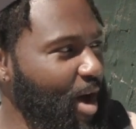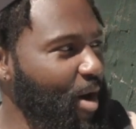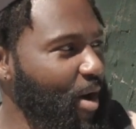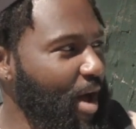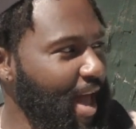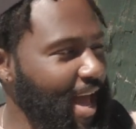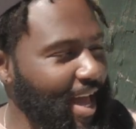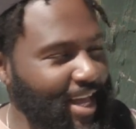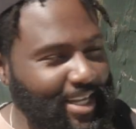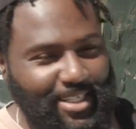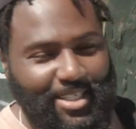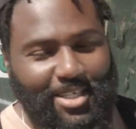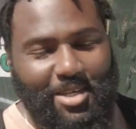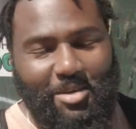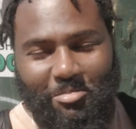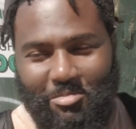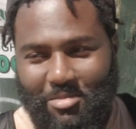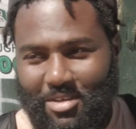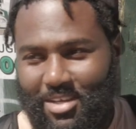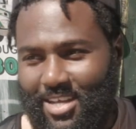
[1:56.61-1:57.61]
I'll ask
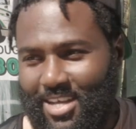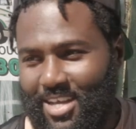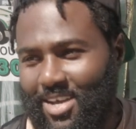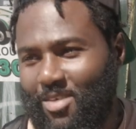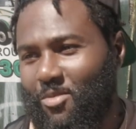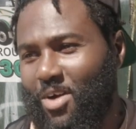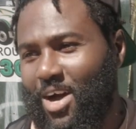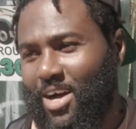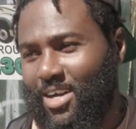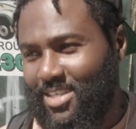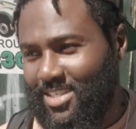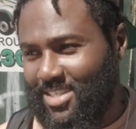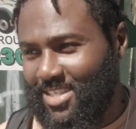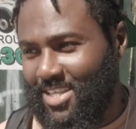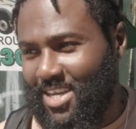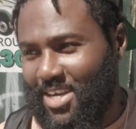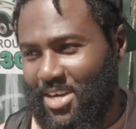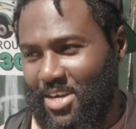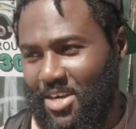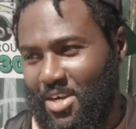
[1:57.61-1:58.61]
him while
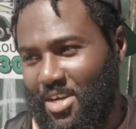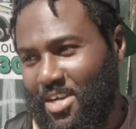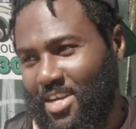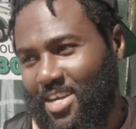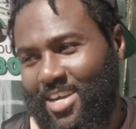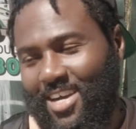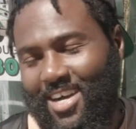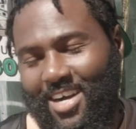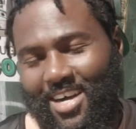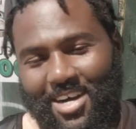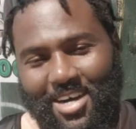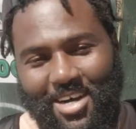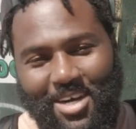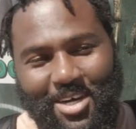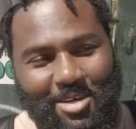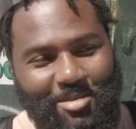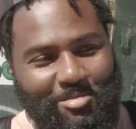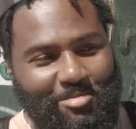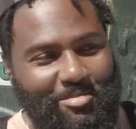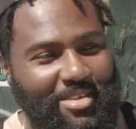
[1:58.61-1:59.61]
he's here
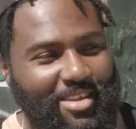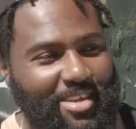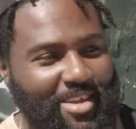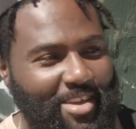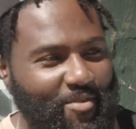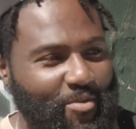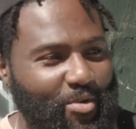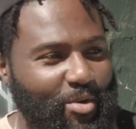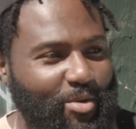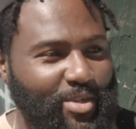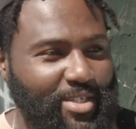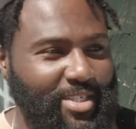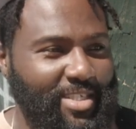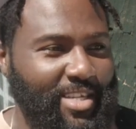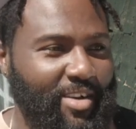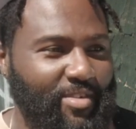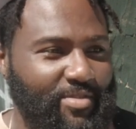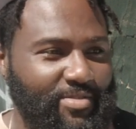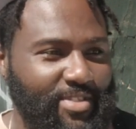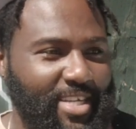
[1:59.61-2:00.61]
if it was
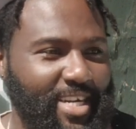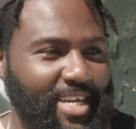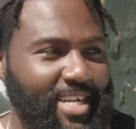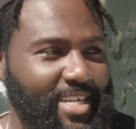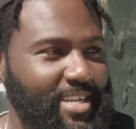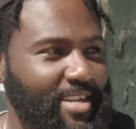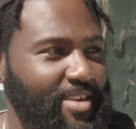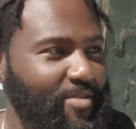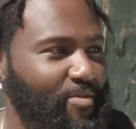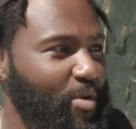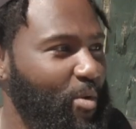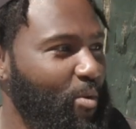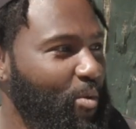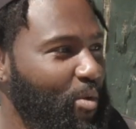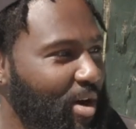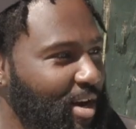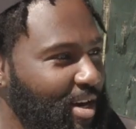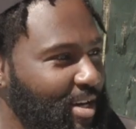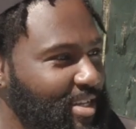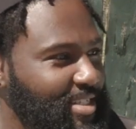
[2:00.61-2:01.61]
self done. If it
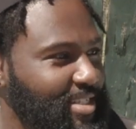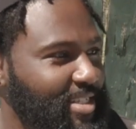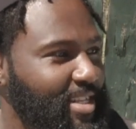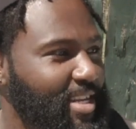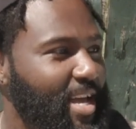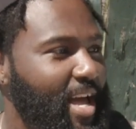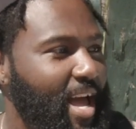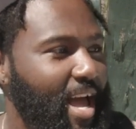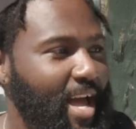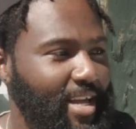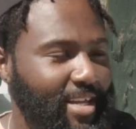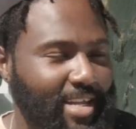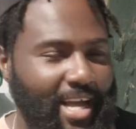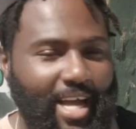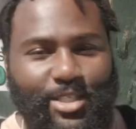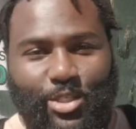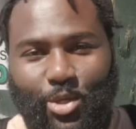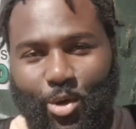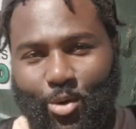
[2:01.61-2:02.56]
was, I